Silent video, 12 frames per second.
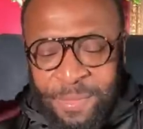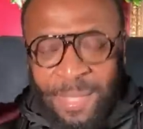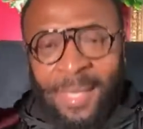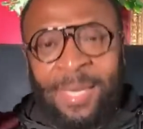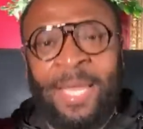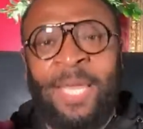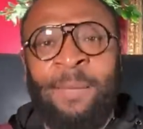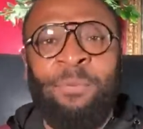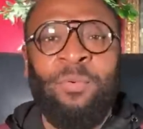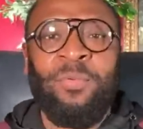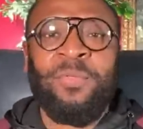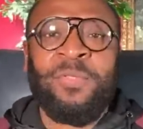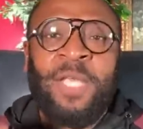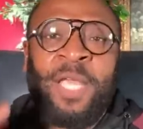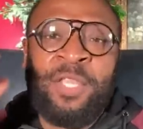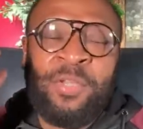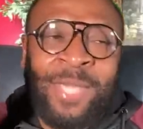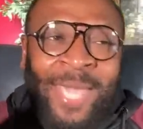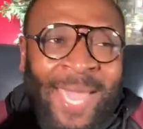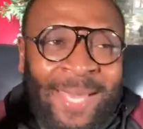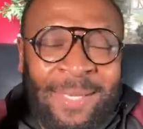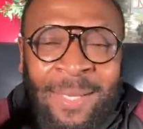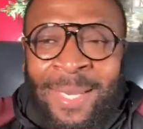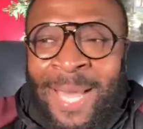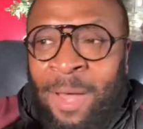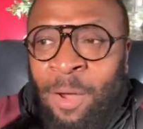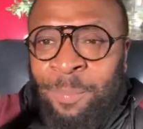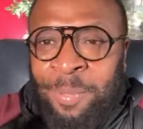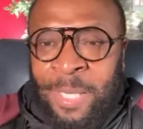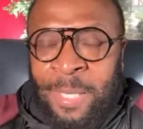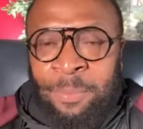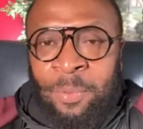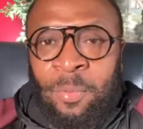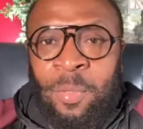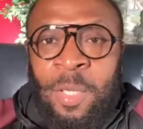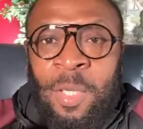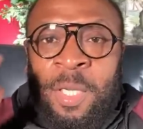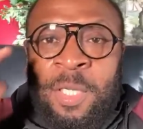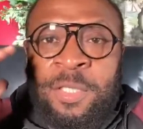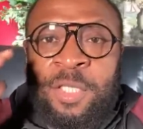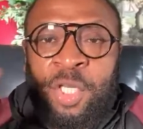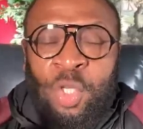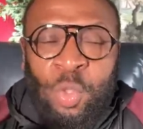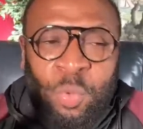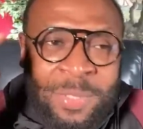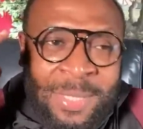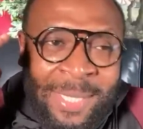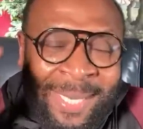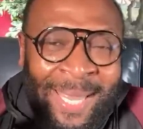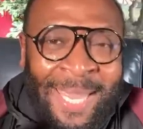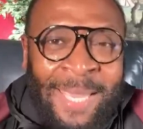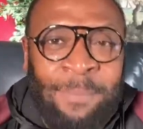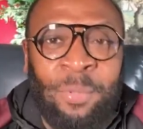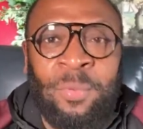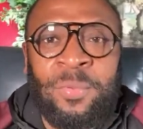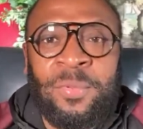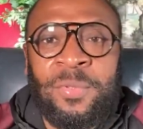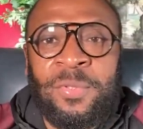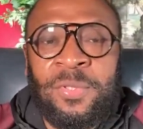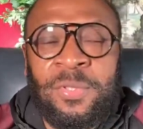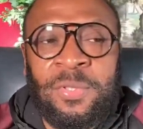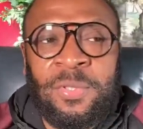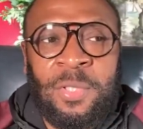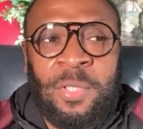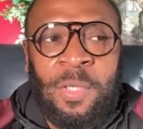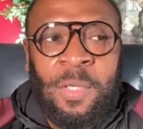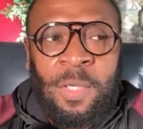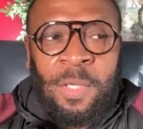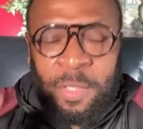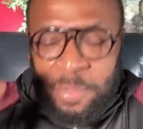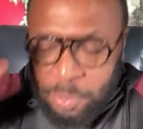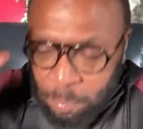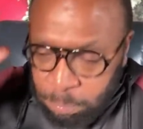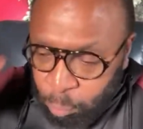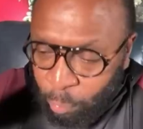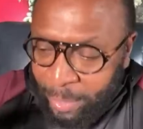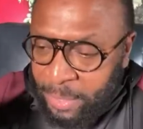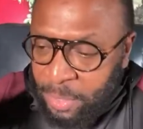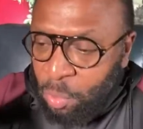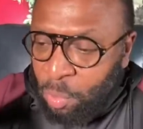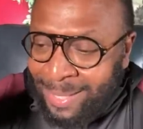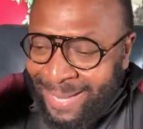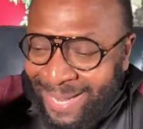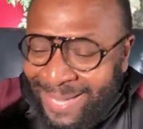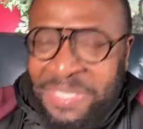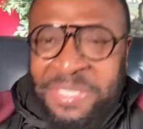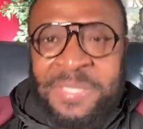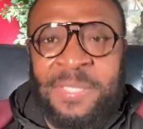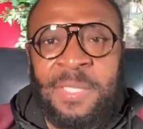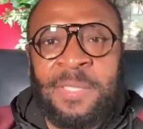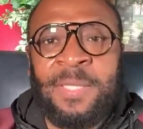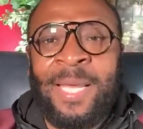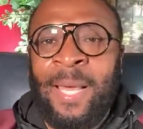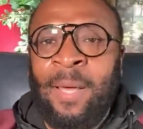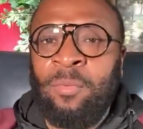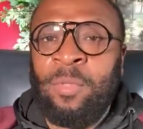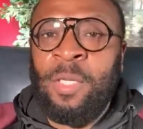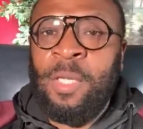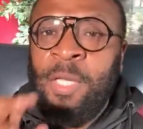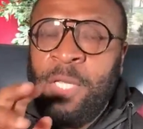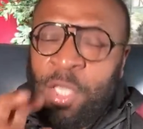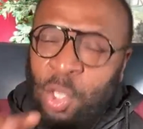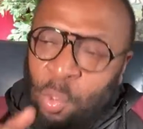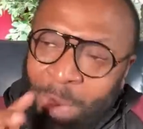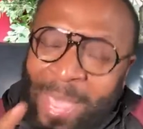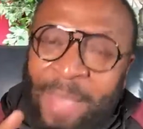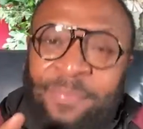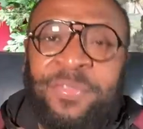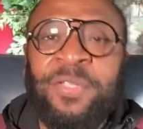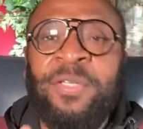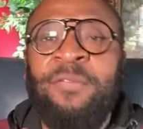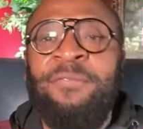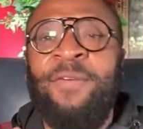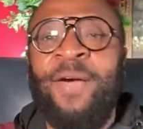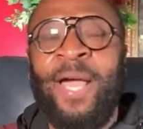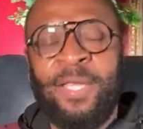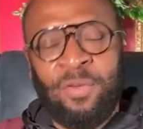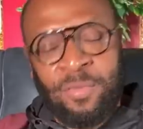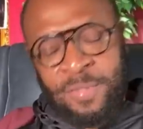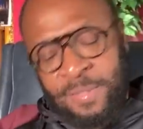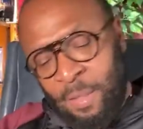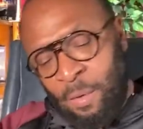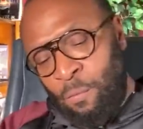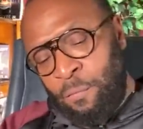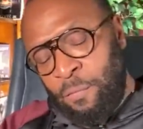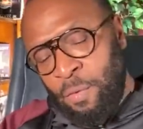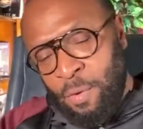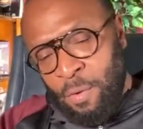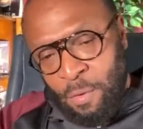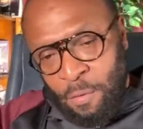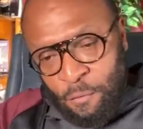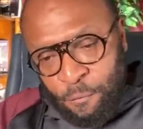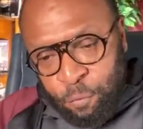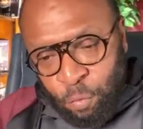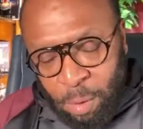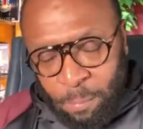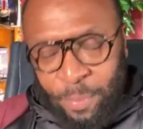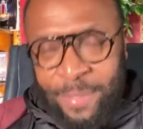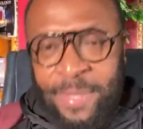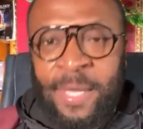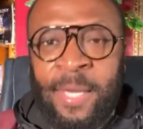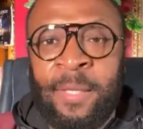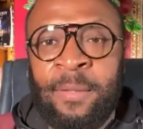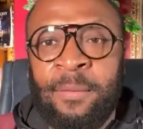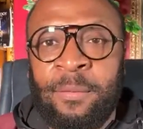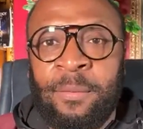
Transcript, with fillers: the labels, and you can't allow people to use labels to bring your consciousness down. You have to define yourself from within